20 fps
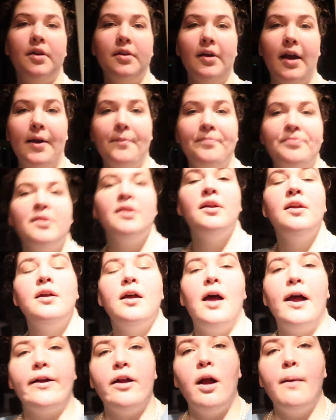Okay,
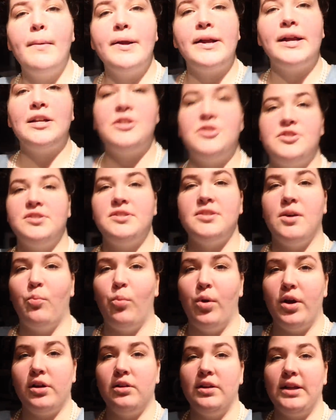I got my kitchen
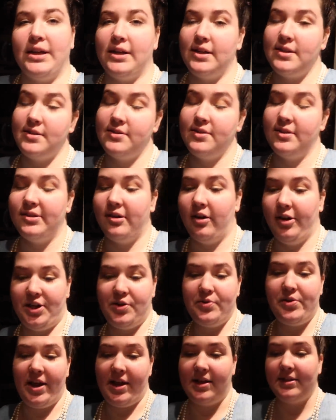somewhat clean. It's in the dark,
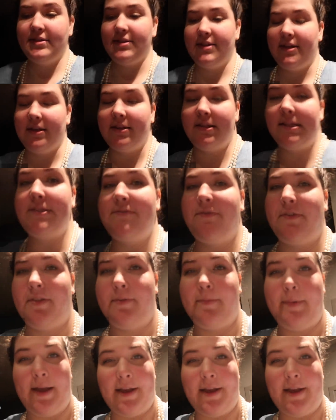you can't see it. That's for the